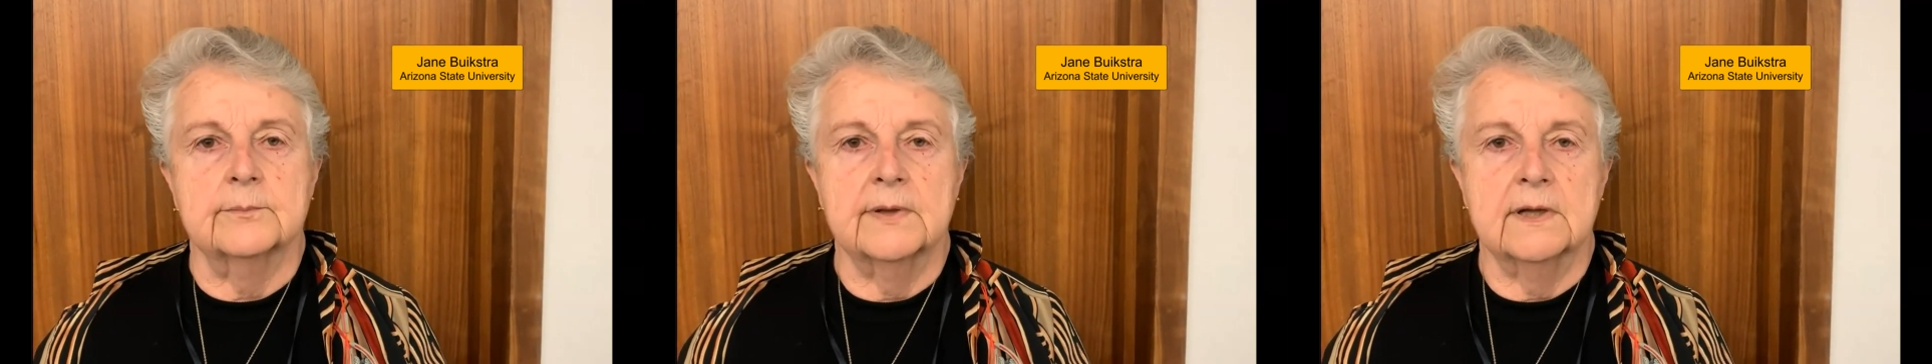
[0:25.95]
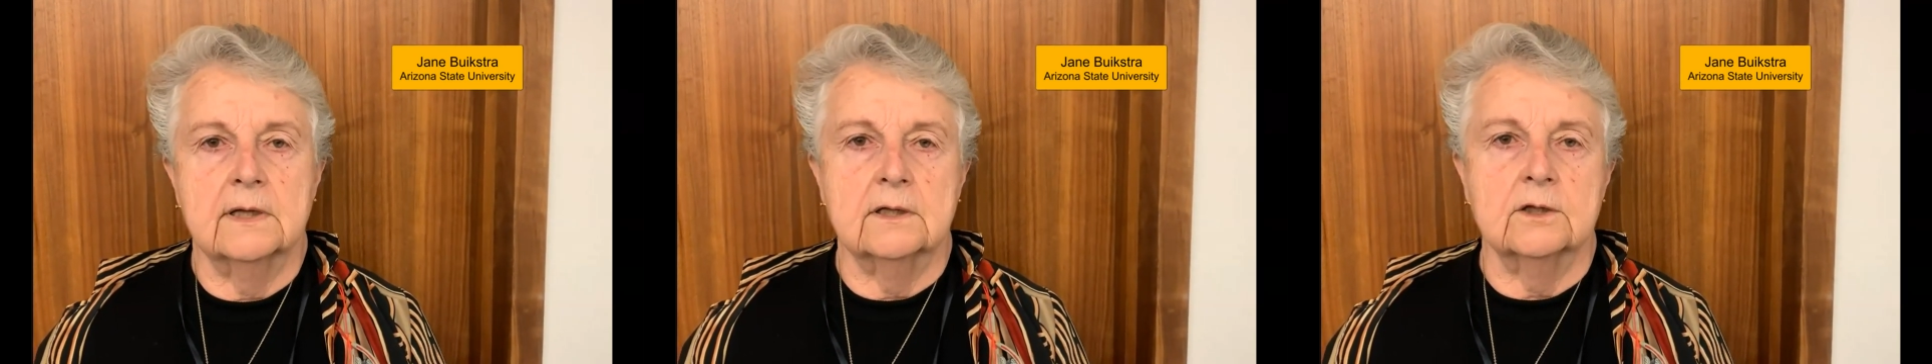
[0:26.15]

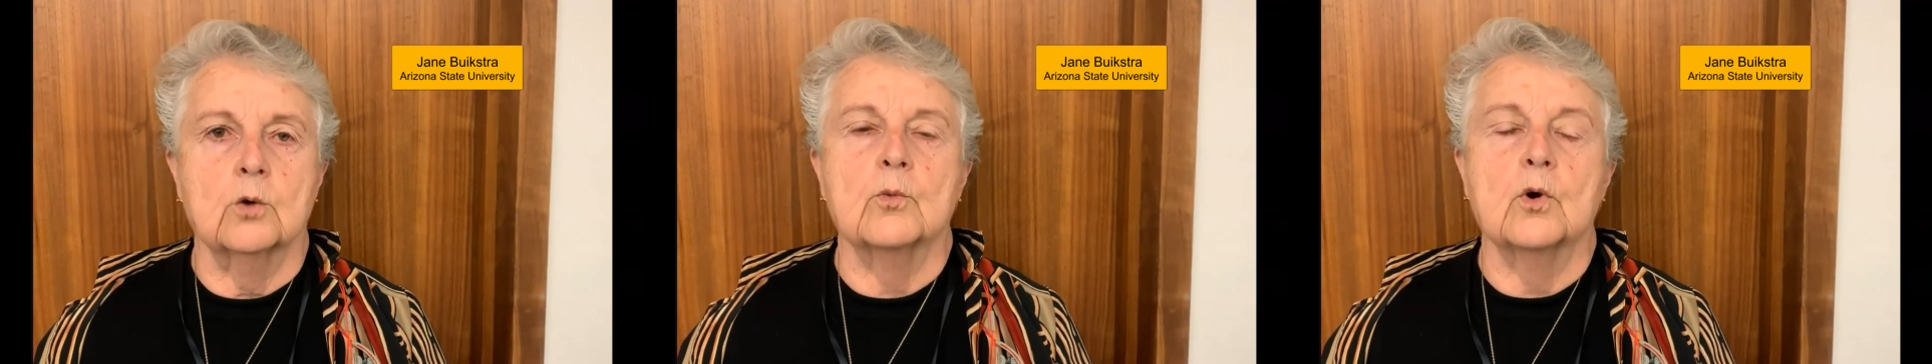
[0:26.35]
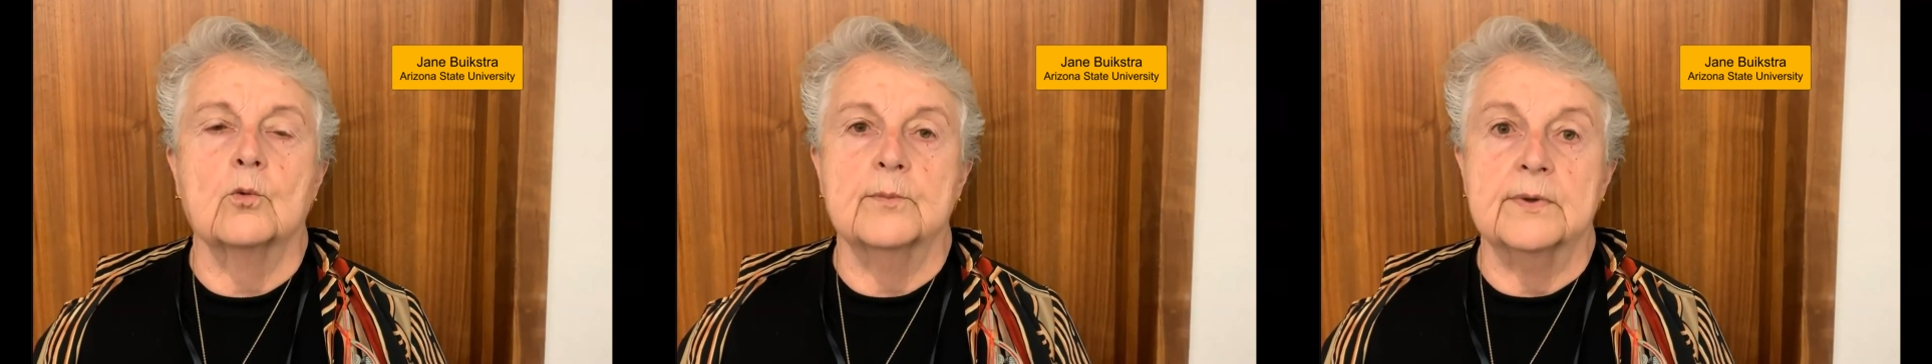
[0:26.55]

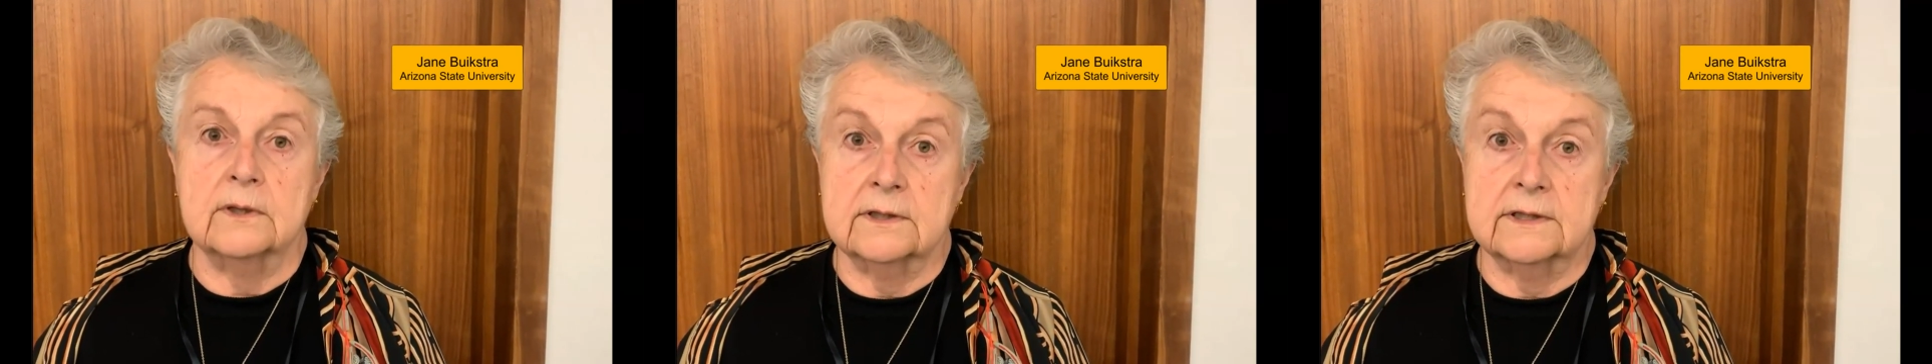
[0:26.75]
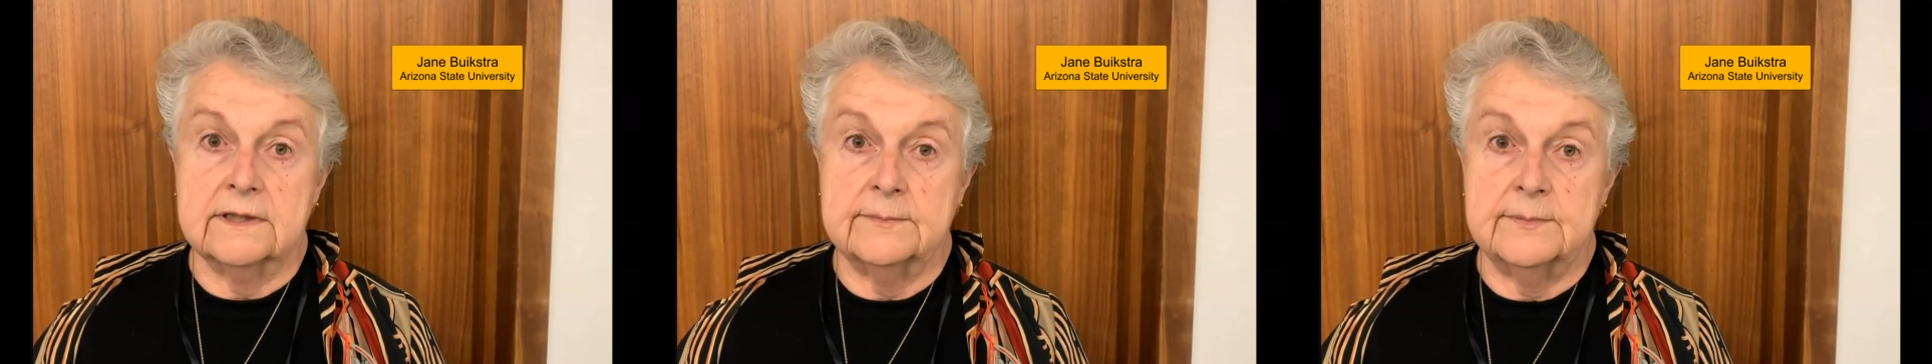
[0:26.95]

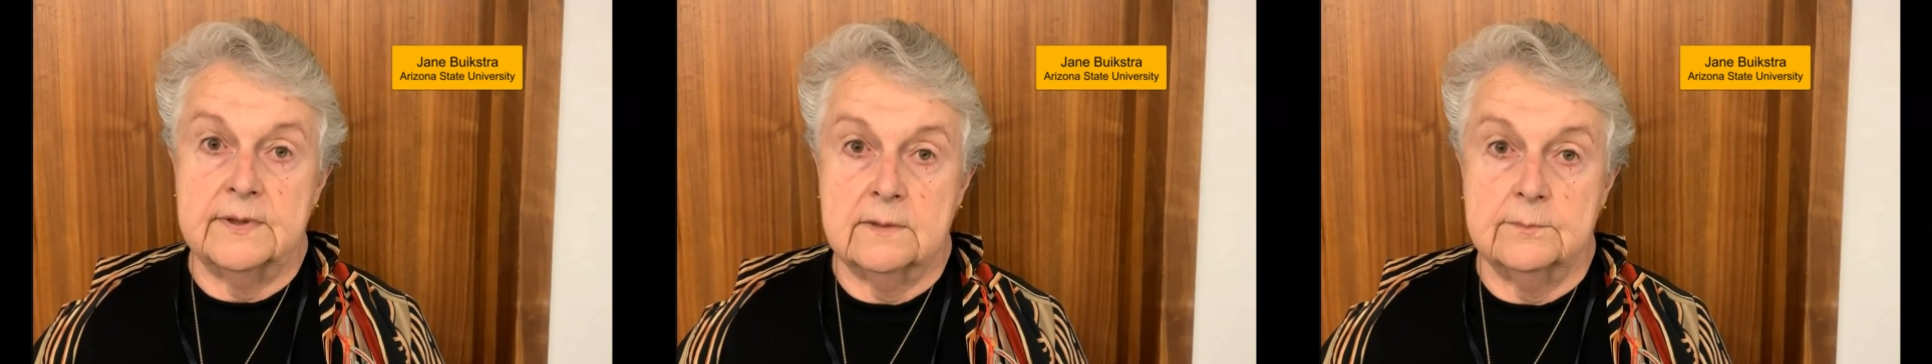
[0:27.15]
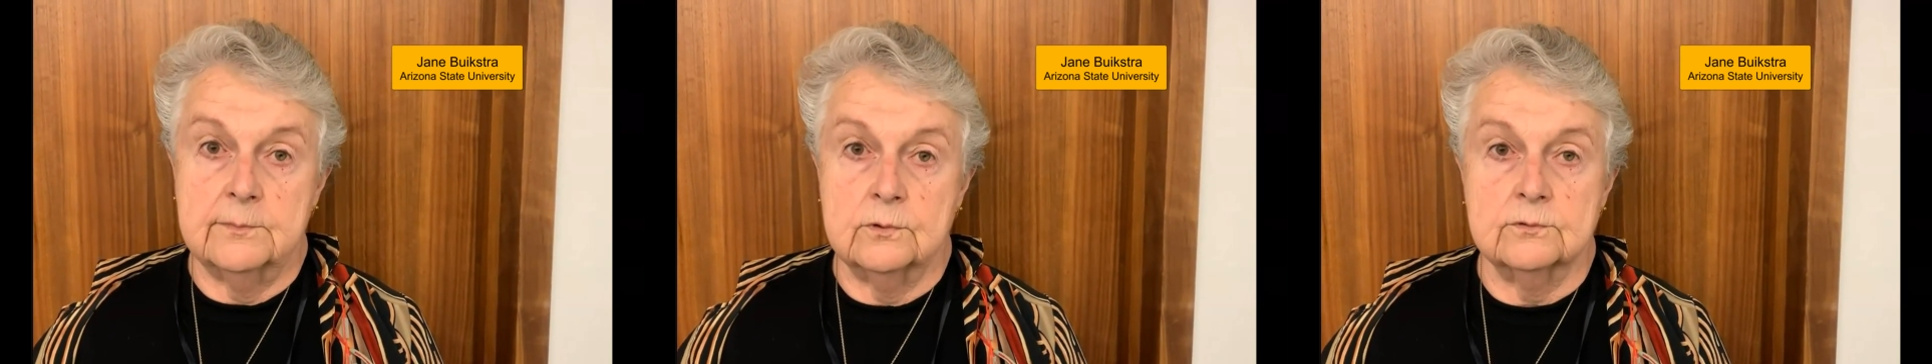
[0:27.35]
paleomobility
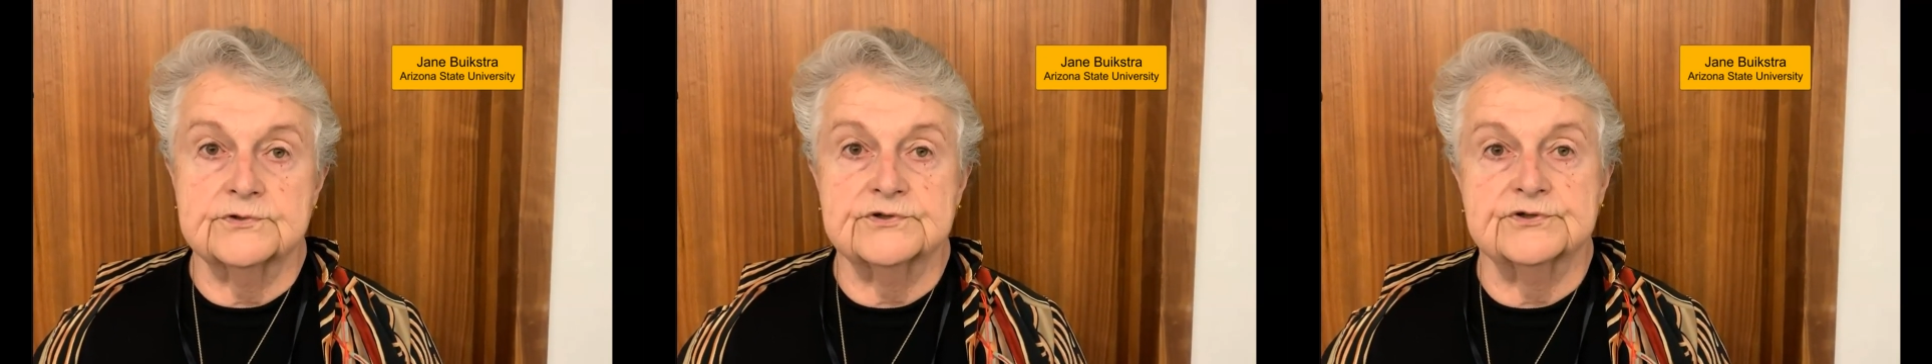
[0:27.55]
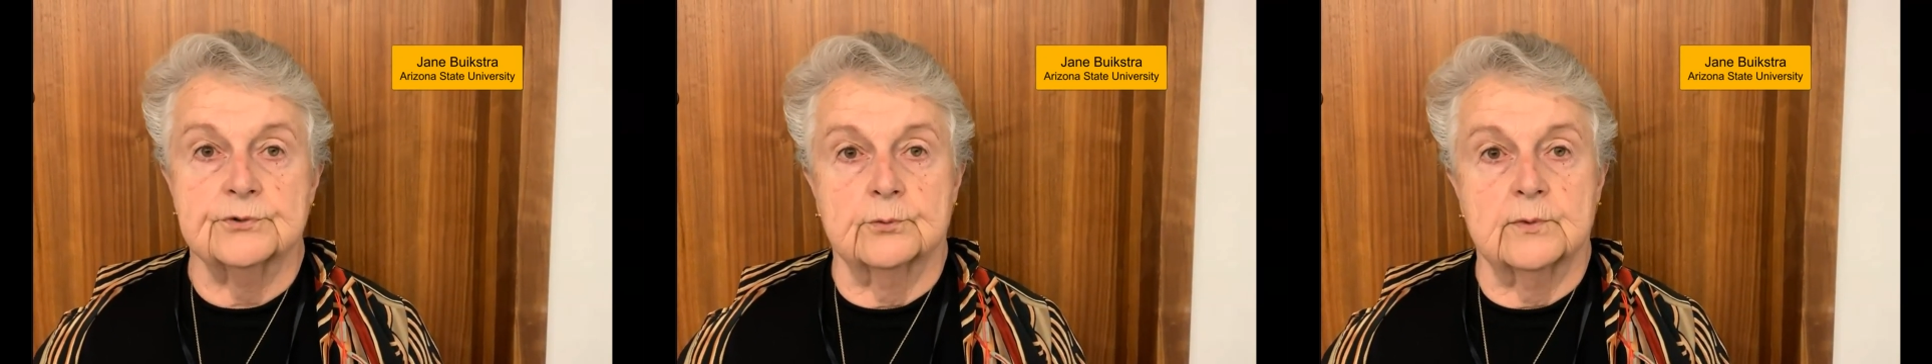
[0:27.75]
people,
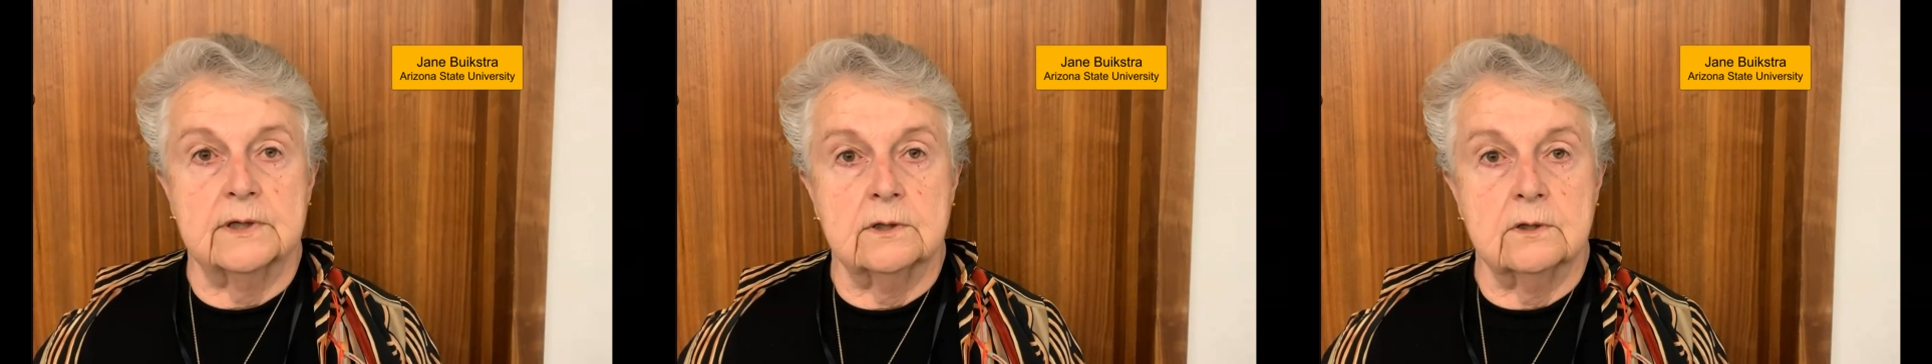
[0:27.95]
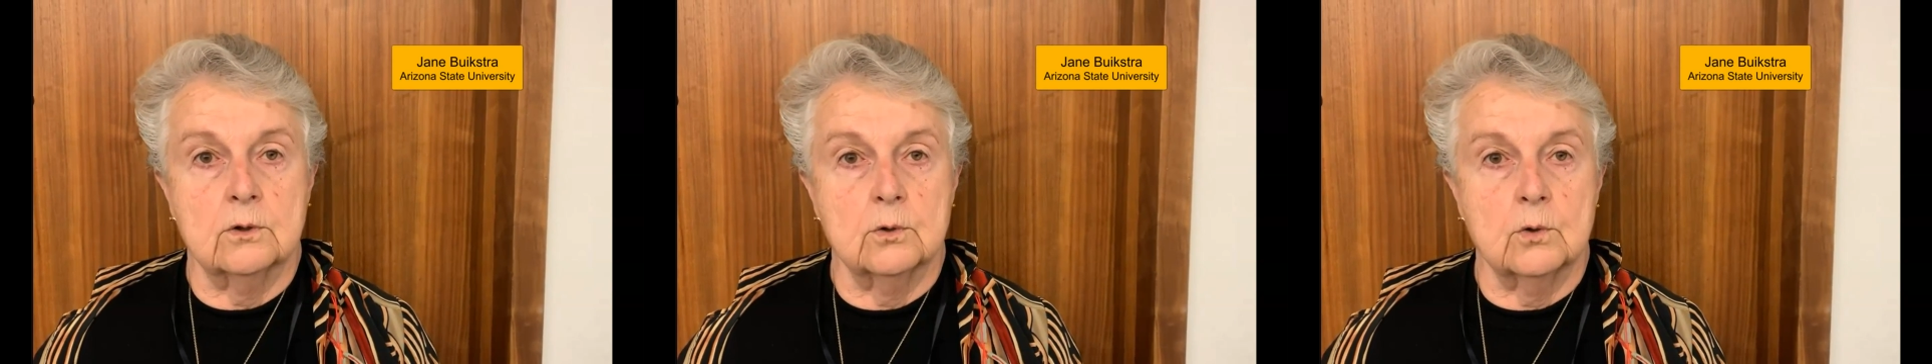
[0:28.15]
so we
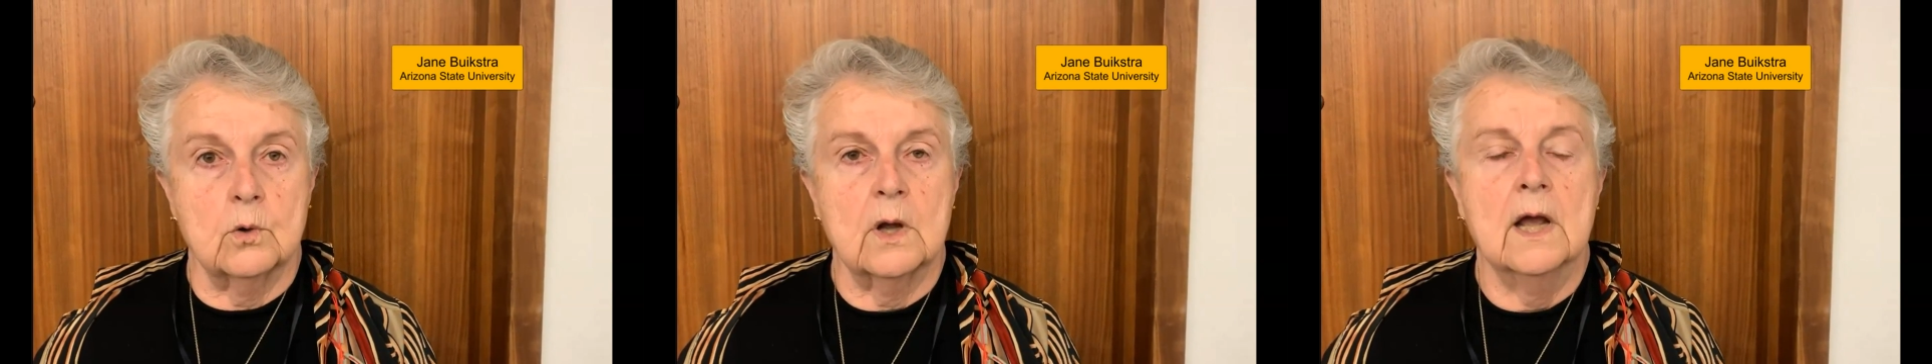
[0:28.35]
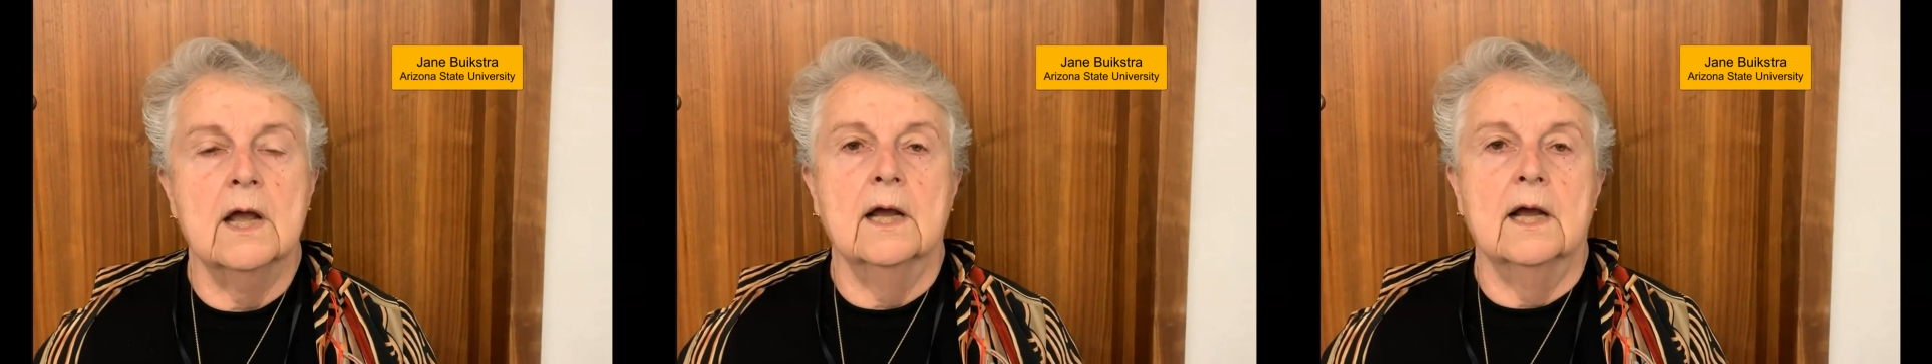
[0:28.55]
know